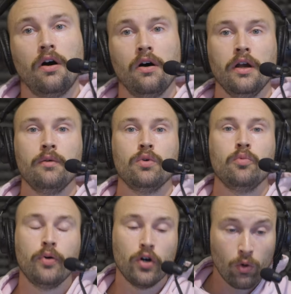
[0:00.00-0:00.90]
I will
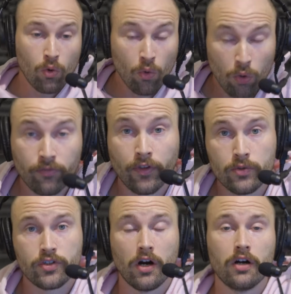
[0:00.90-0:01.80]
put all of
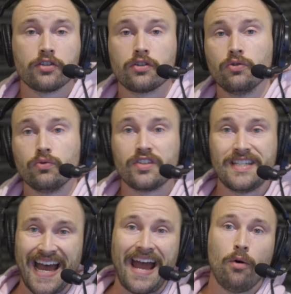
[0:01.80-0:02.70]
those articles
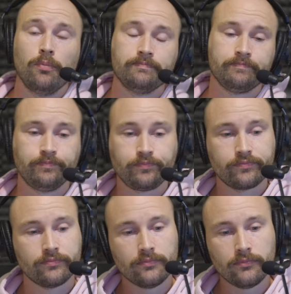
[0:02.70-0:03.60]
down
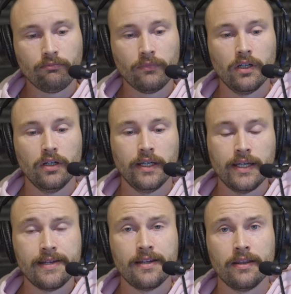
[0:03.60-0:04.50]

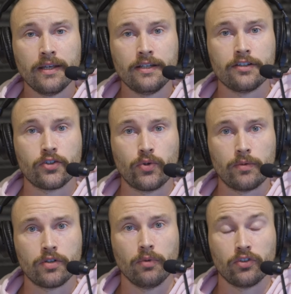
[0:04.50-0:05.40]
in the
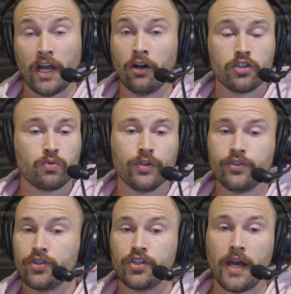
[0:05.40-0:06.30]
description box. And I just want
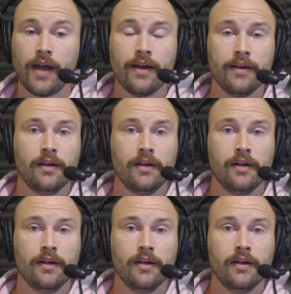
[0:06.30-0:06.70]
to share